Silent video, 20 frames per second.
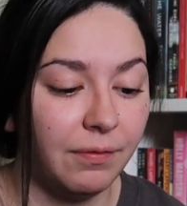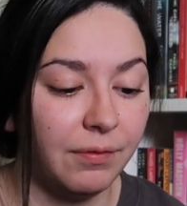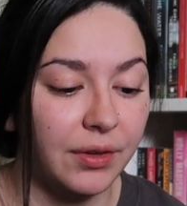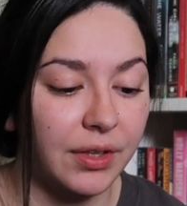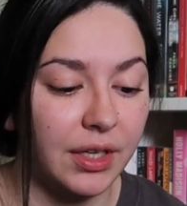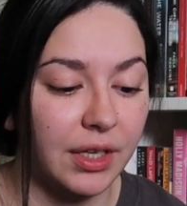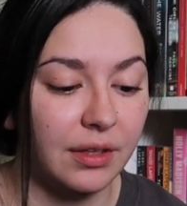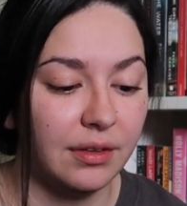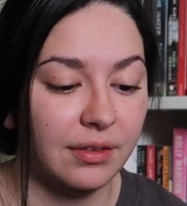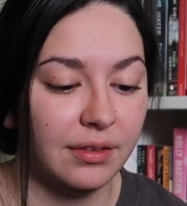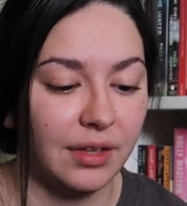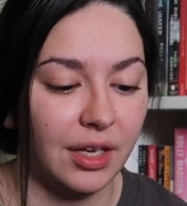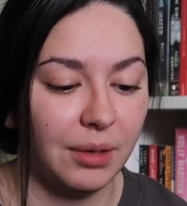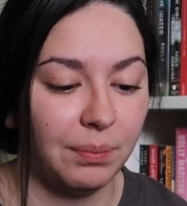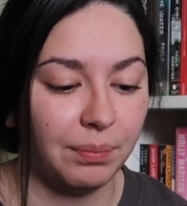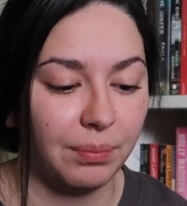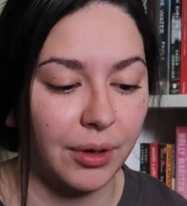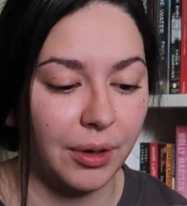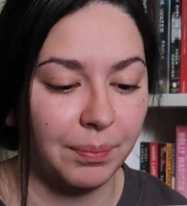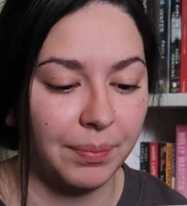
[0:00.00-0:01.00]
for the
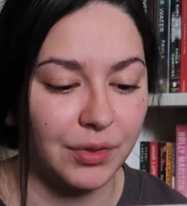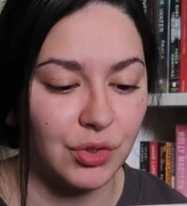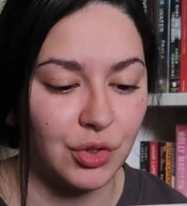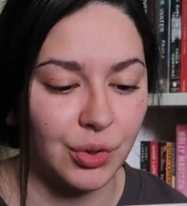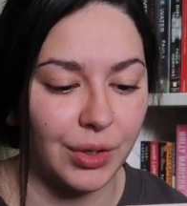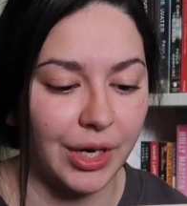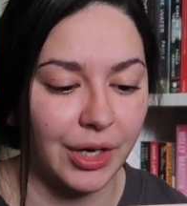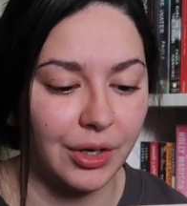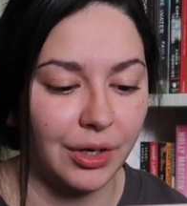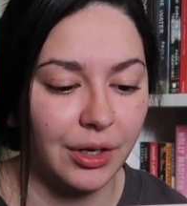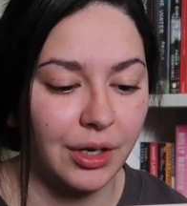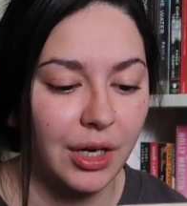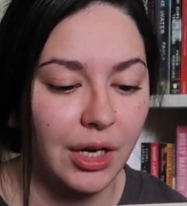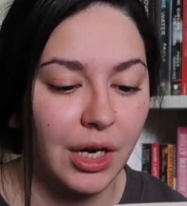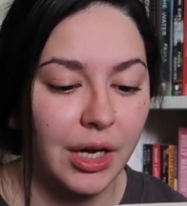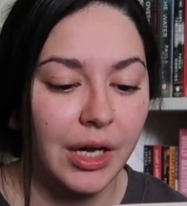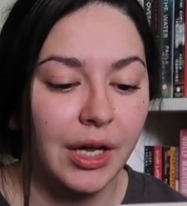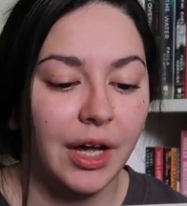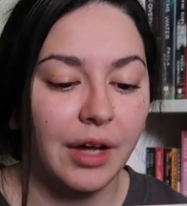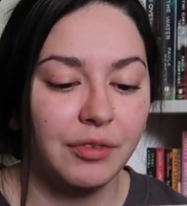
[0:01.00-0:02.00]
insane perpetrator
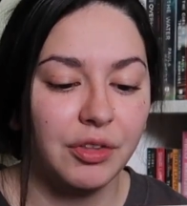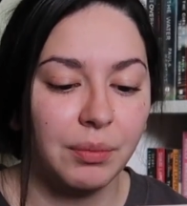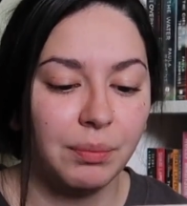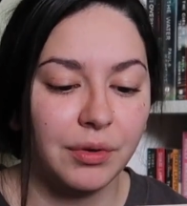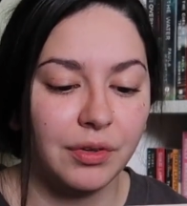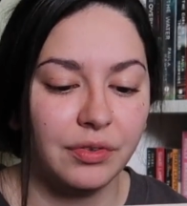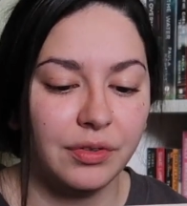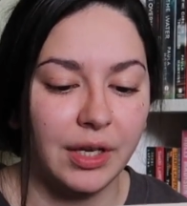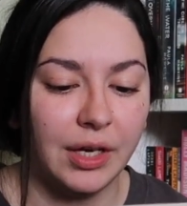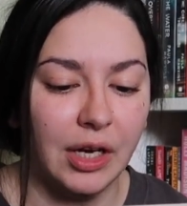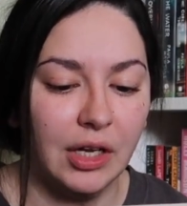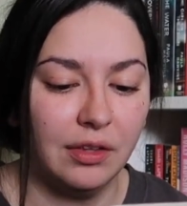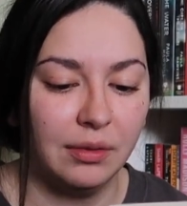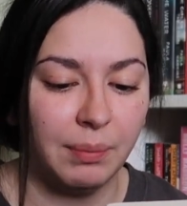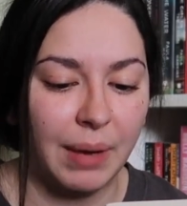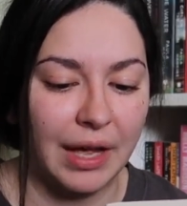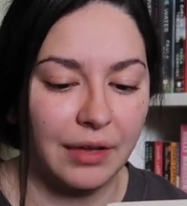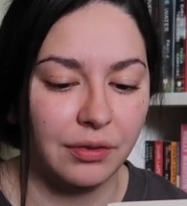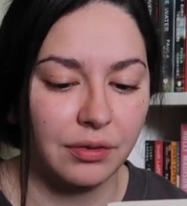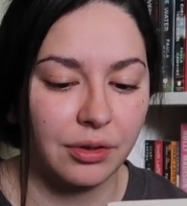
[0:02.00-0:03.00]
of the Mercedes
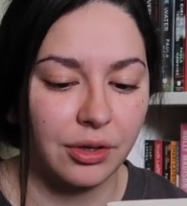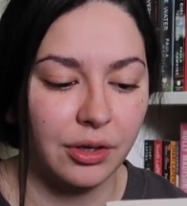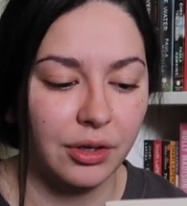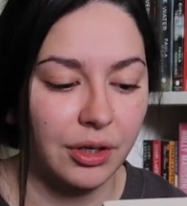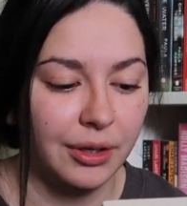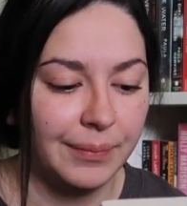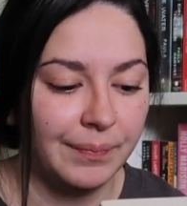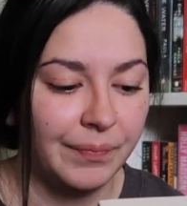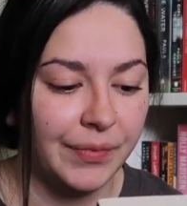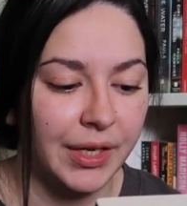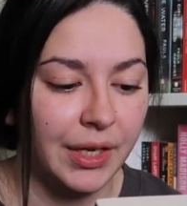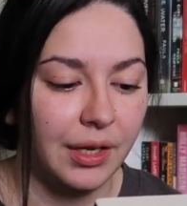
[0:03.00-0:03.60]
massacre,